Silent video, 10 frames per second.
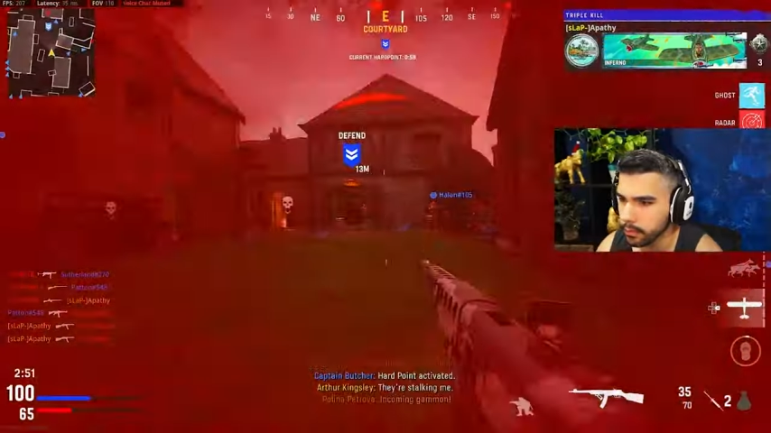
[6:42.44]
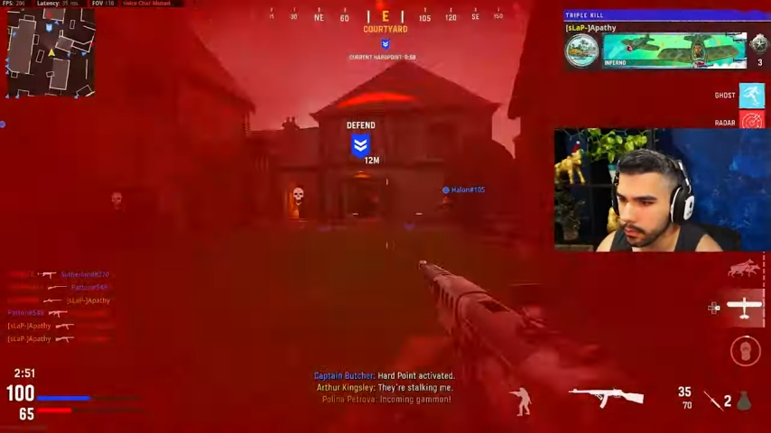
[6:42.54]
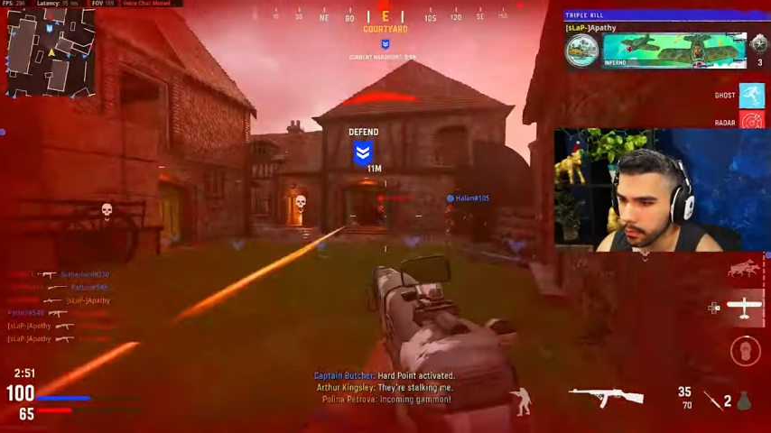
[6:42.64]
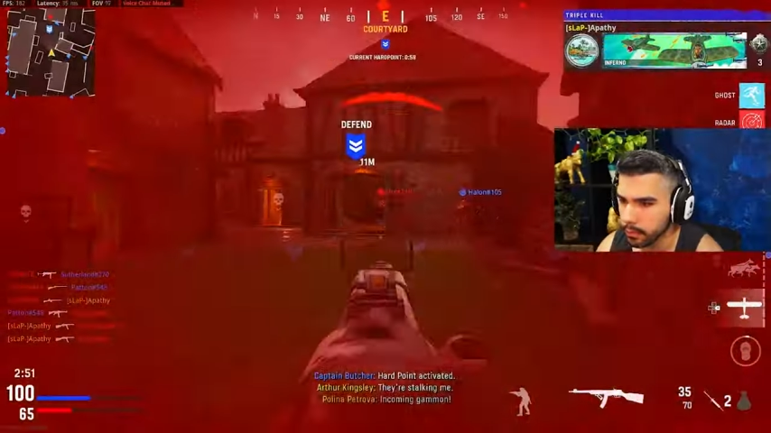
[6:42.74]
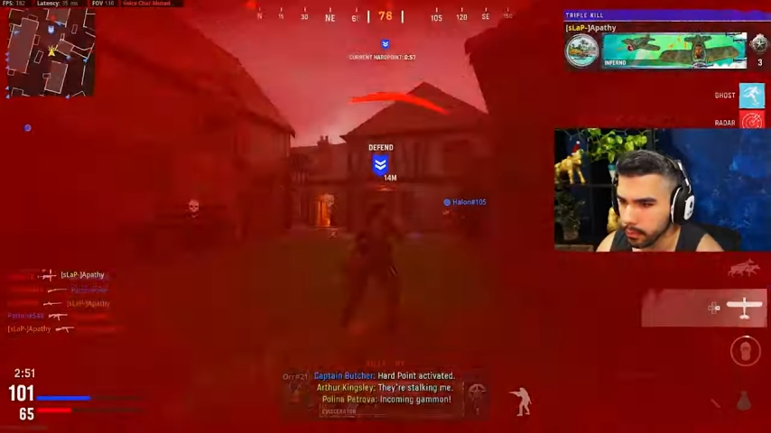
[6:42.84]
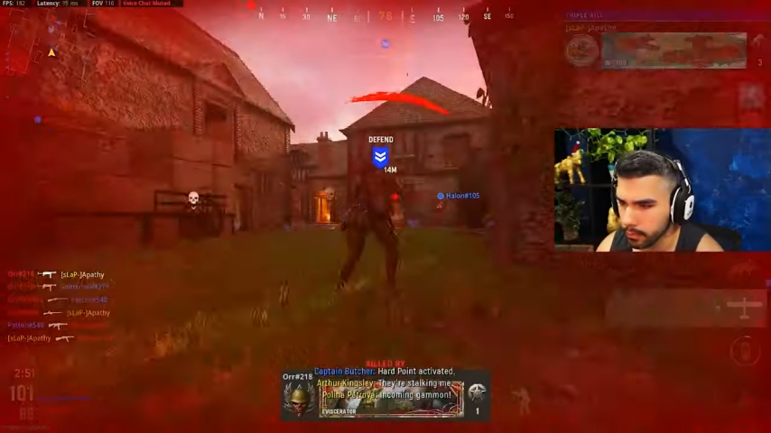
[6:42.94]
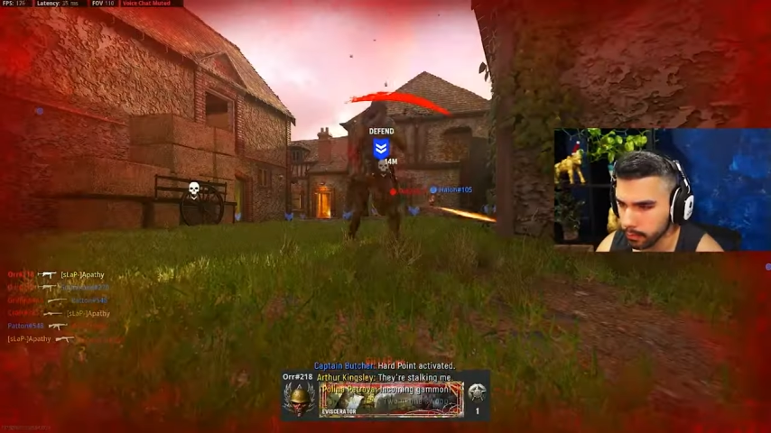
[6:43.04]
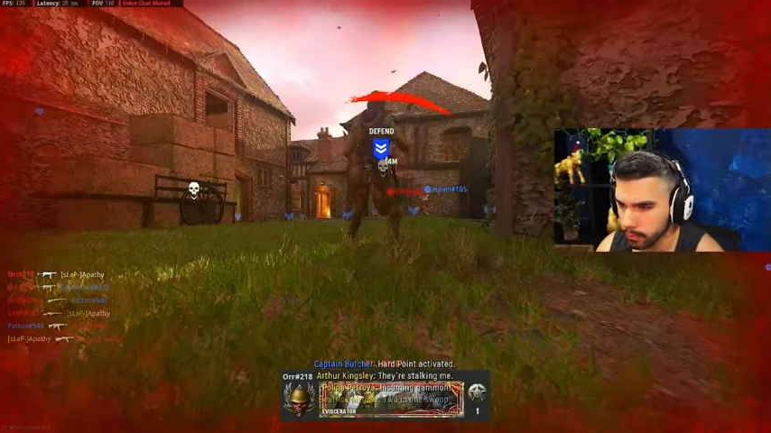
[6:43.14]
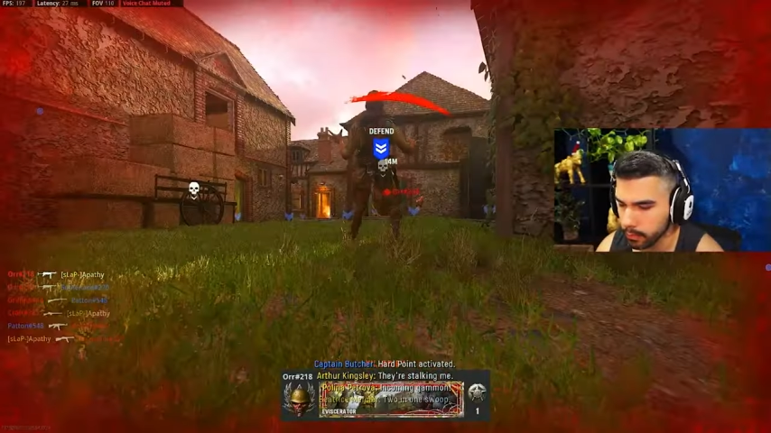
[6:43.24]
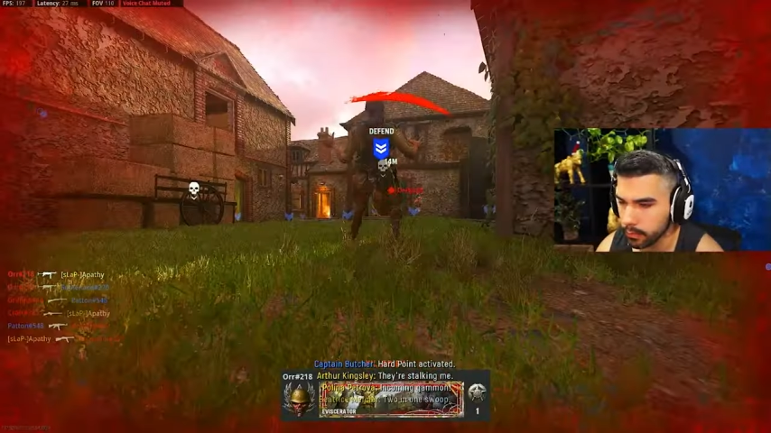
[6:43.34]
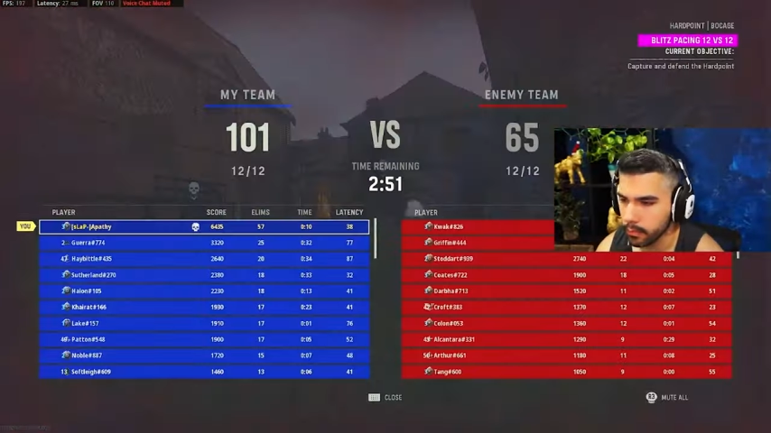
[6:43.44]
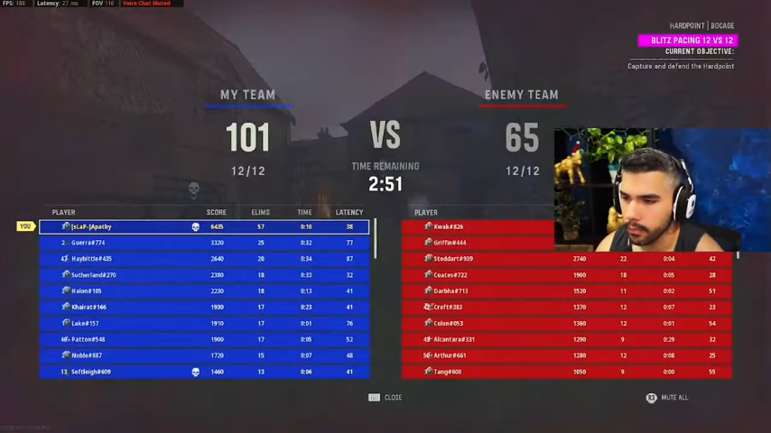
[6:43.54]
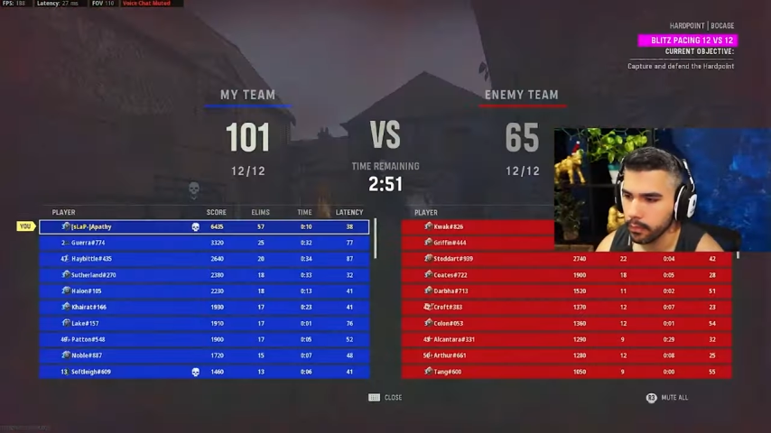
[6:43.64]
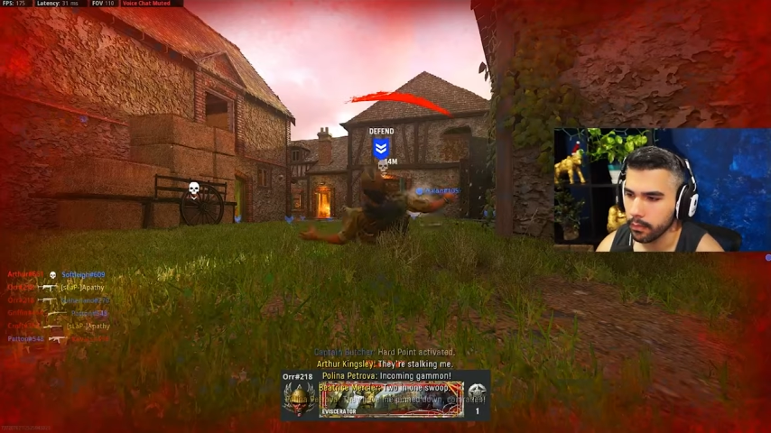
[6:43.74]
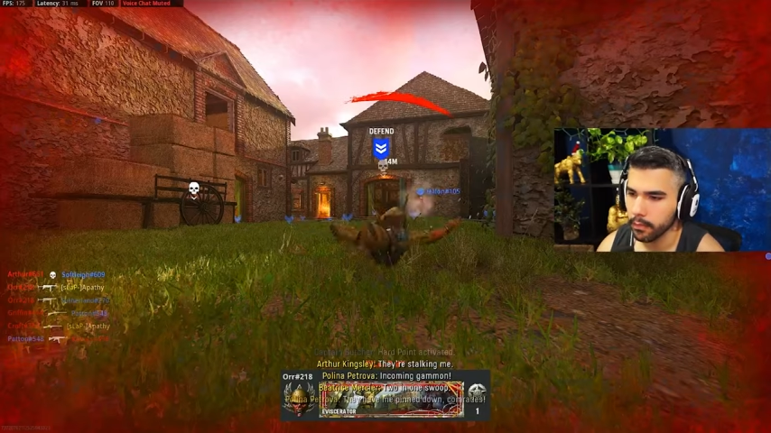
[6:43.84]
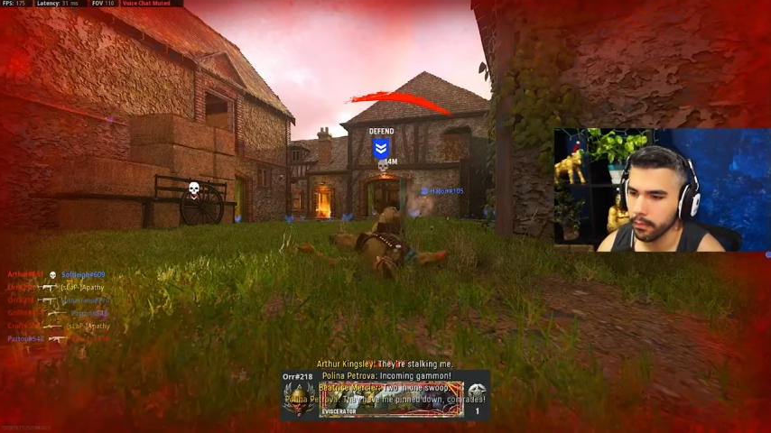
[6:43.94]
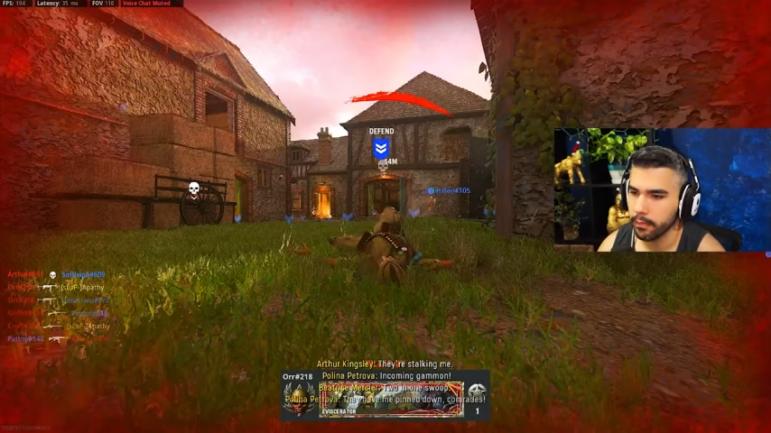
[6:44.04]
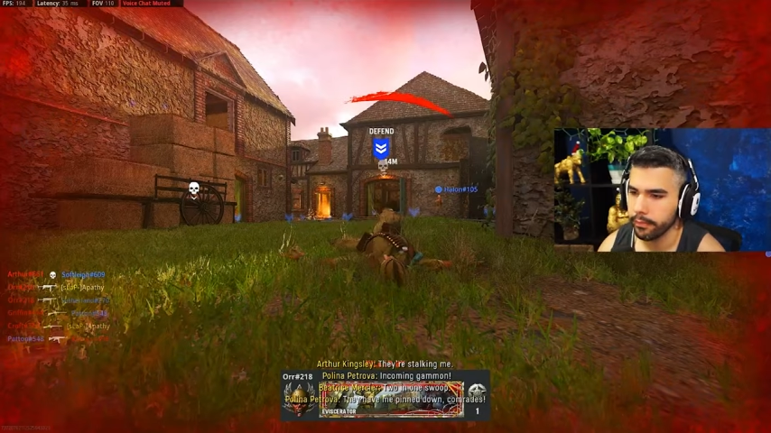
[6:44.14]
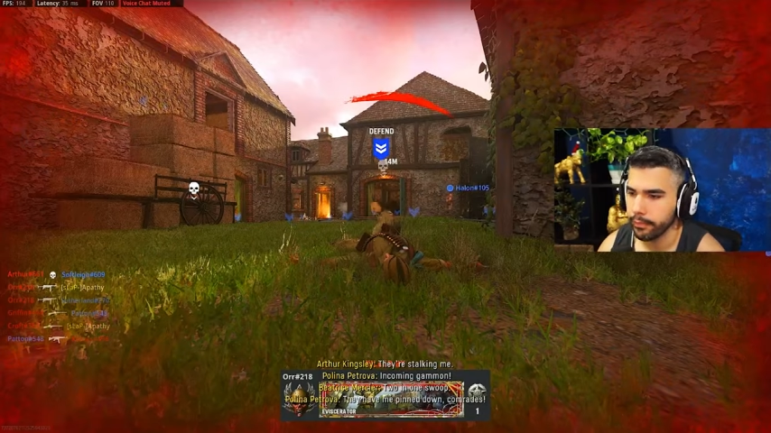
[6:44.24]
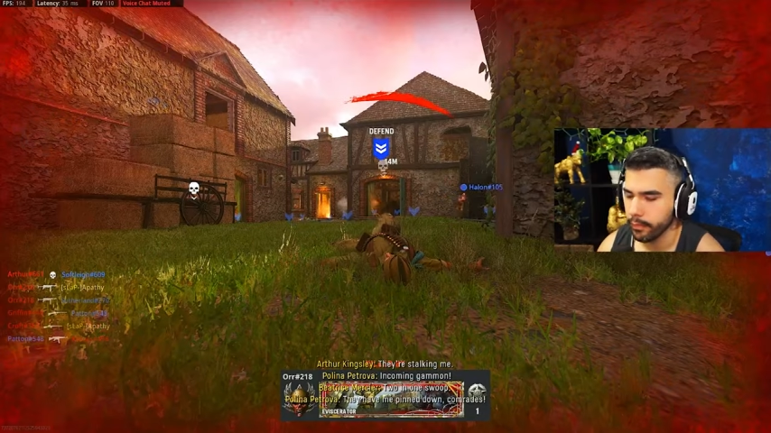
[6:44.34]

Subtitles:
(silence)